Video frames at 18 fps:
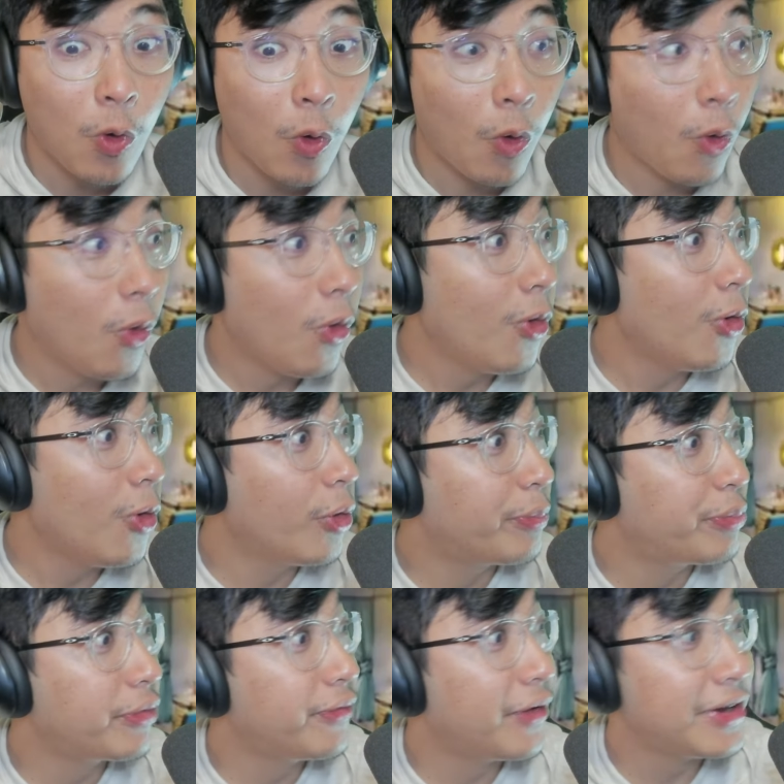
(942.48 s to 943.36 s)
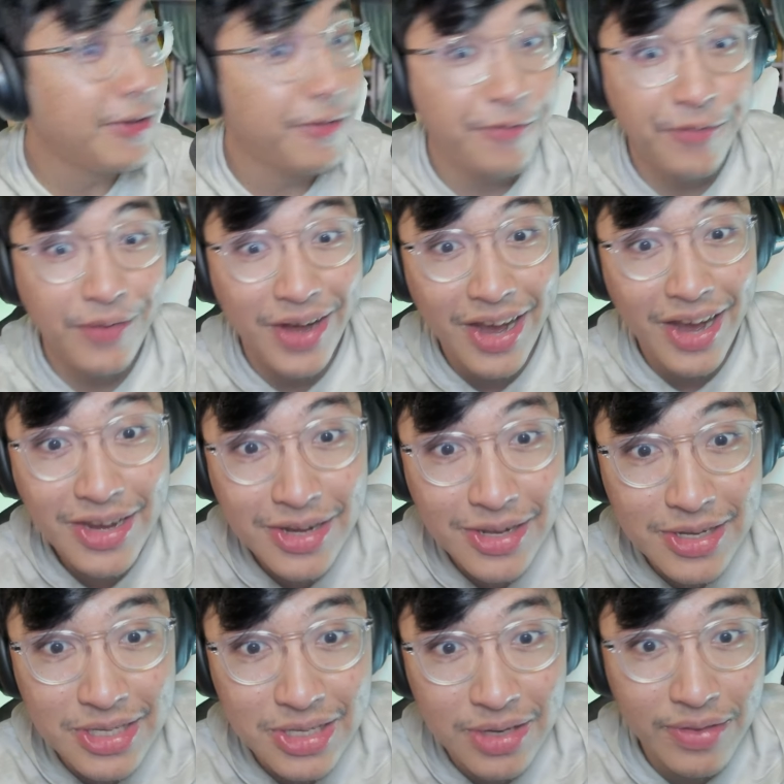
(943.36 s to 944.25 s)
Oh, provide the
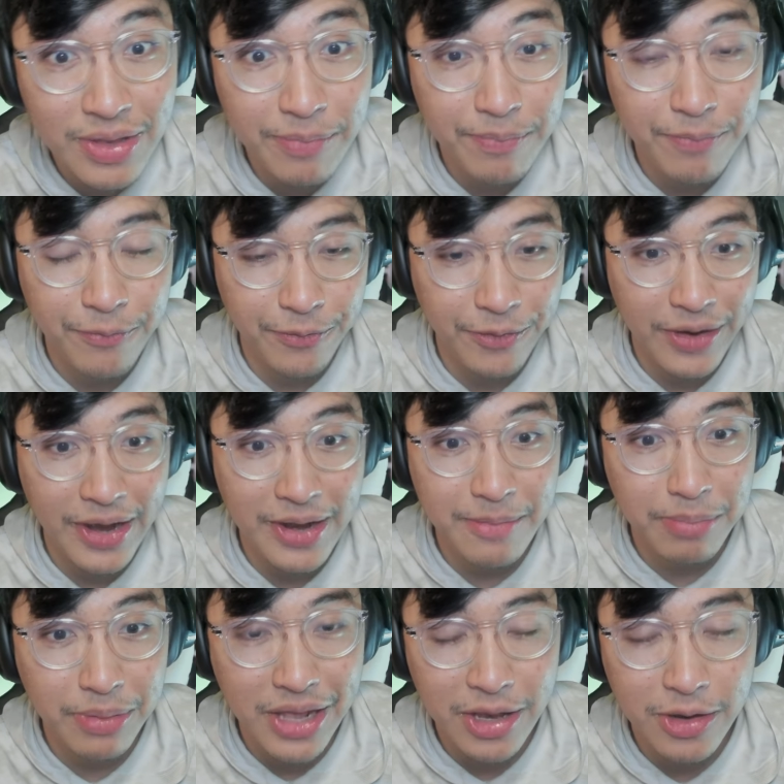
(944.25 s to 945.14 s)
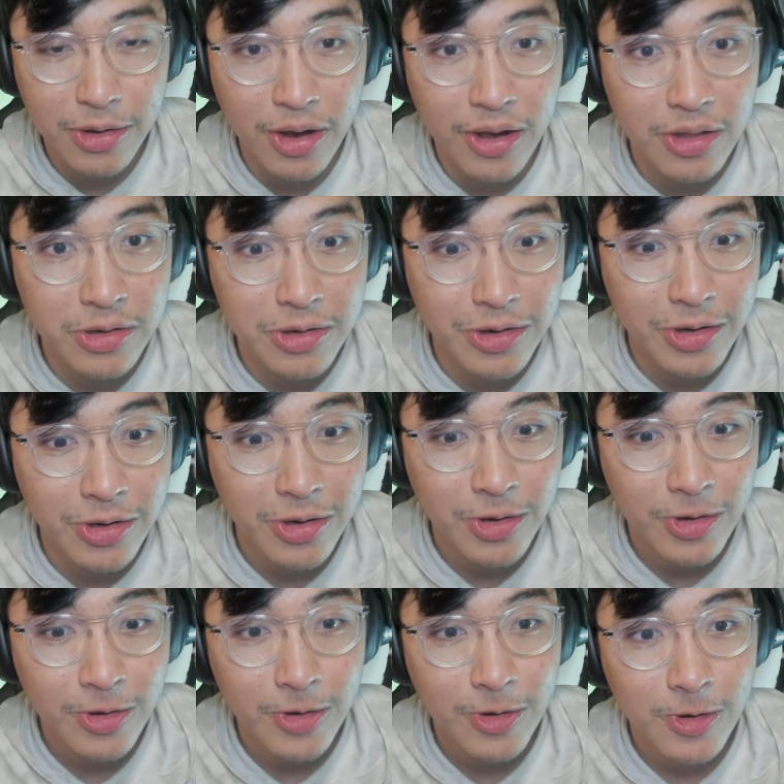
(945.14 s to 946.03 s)
finest of the fine black color.
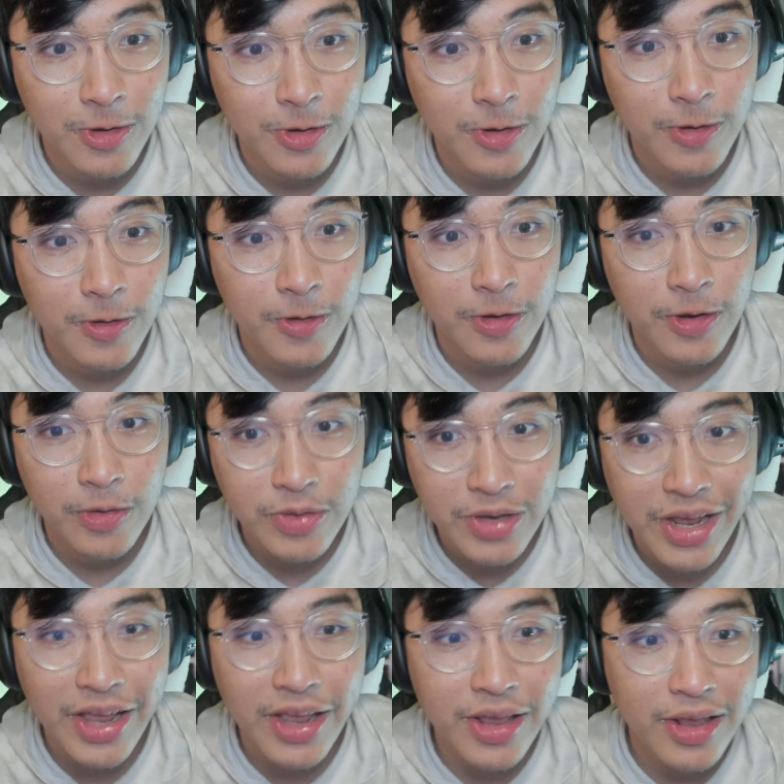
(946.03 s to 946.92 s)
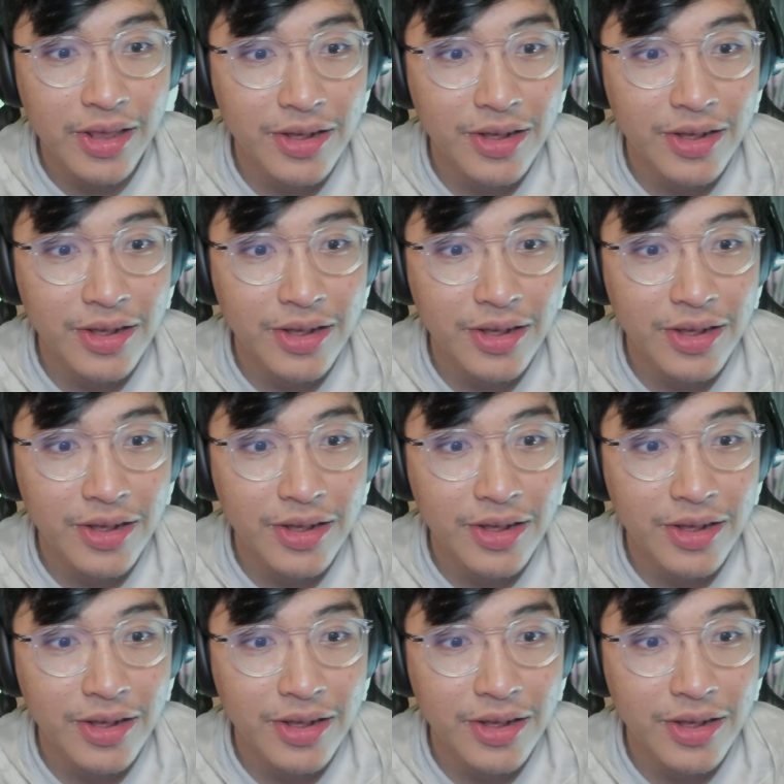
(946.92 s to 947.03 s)
Okay.